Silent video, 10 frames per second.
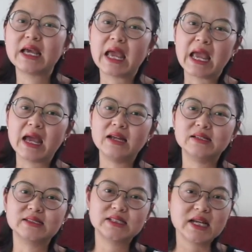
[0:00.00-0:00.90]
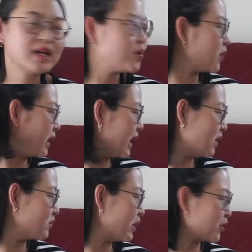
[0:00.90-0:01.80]
and today we
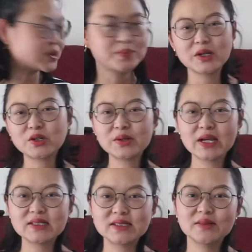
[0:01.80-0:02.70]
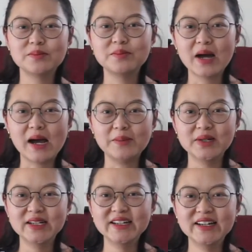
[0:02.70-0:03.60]
have our special guest, Bob.
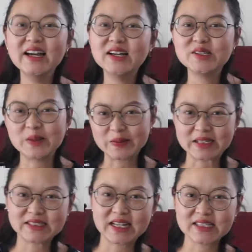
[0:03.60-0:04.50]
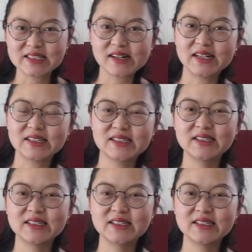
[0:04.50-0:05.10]
So let's get started.